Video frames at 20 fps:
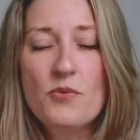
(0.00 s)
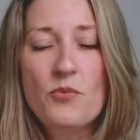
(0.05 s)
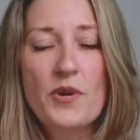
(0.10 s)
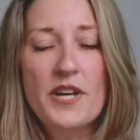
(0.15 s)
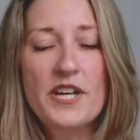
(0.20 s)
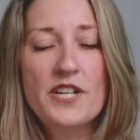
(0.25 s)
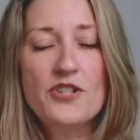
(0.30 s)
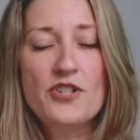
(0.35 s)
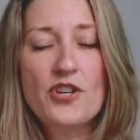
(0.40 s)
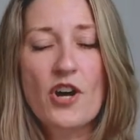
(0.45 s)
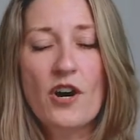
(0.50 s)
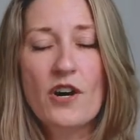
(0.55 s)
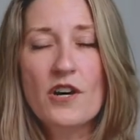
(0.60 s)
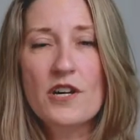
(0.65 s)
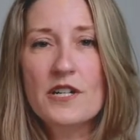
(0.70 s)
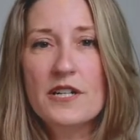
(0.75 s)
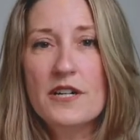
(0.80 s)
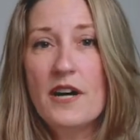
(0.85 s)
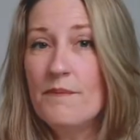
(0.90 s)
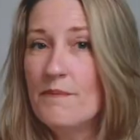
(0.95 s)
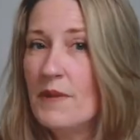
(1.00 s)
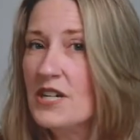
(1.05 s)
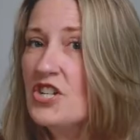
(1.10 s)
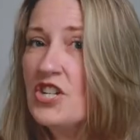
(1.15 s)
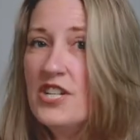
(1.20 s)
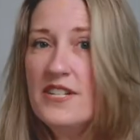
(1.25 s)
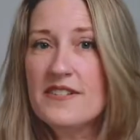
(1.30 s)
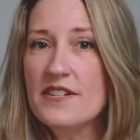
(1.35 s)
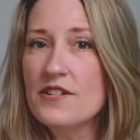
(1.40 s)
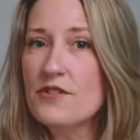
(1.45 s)
which are uh,
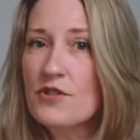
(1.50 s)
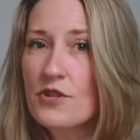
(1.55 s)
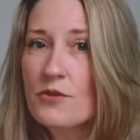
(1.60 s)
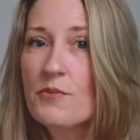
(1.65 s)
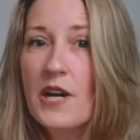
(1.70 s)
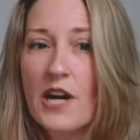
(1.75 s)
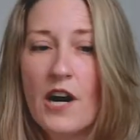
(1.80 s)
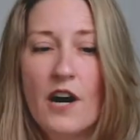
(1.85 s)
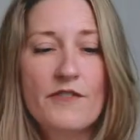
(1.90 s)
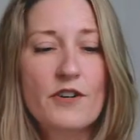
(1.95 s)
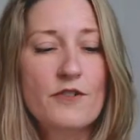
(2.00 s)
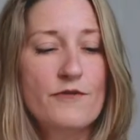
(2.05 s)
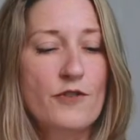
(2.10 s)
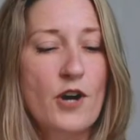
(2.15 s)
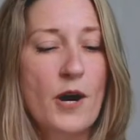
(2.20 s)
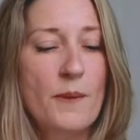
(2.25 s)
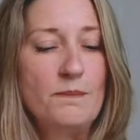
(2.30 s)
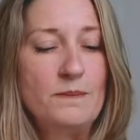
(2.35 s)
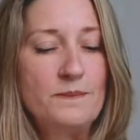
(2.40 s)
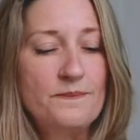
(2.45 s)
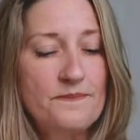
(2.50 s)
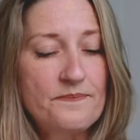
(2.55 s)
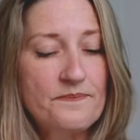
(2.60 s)
much easier to recover from.